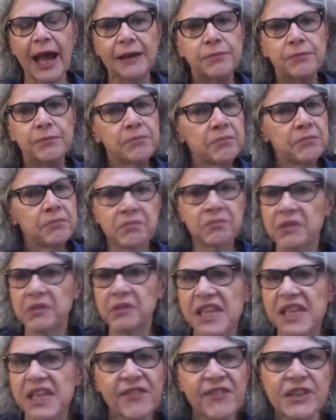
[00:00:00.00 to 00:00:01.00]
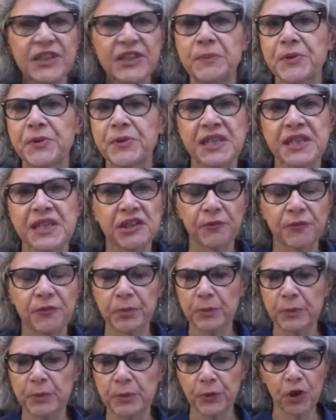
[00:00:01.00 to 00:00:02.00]
and 70%
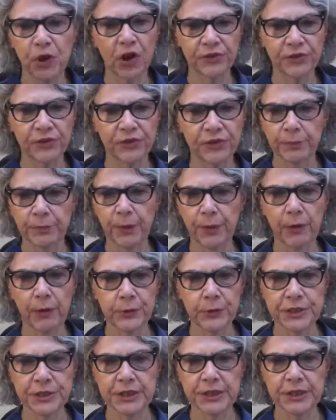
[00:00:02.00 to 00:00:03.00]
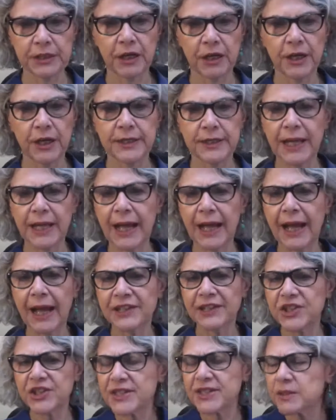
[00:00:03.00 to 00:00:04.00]
of people on the poverty line
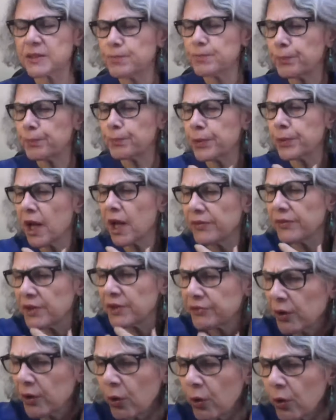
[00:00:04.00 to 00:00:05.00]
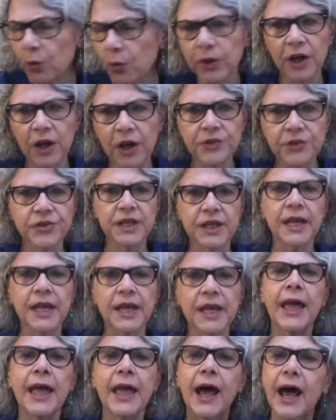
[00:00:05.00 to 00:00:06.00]
and just plundered the whole country
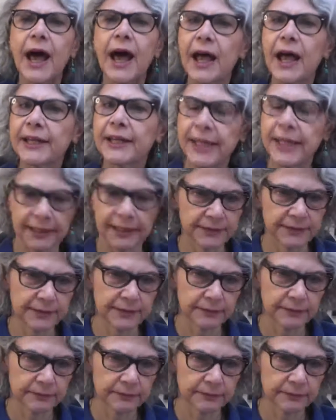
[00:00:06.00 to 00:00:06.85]
and killed.